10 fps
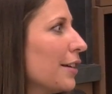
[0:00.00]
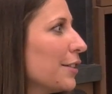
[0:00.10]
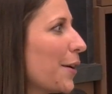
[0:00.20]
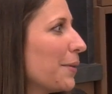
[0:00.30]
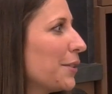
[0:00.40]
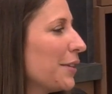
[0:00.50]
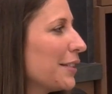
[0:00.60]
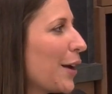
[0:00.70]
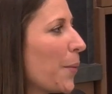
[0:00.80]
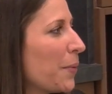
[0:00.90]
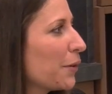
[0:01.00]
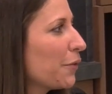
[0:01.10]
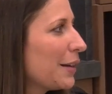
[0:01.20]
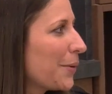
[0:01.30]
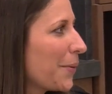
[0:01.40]
So as soon as they open their
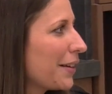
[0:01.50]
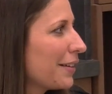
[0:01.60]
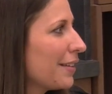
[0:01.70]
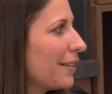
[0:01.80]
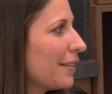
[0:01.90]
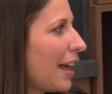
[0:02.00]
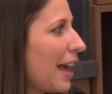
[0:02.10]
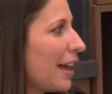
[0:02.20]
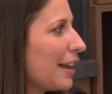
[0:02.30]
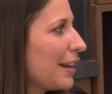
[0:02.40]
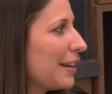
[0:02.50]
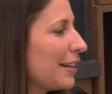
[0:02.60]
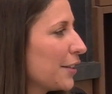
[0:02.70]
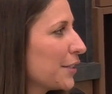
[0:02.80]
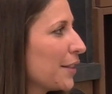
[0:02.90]
front door, then
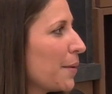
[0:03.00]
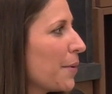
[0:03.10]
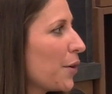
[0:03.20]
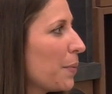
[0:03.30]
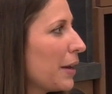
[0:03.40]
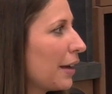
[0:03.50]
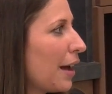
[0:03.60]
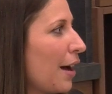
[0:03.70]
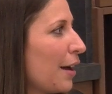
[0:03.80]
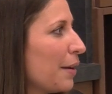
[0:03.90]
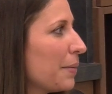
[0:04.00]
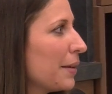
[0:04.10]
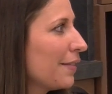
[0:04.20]
there's a limo to pick up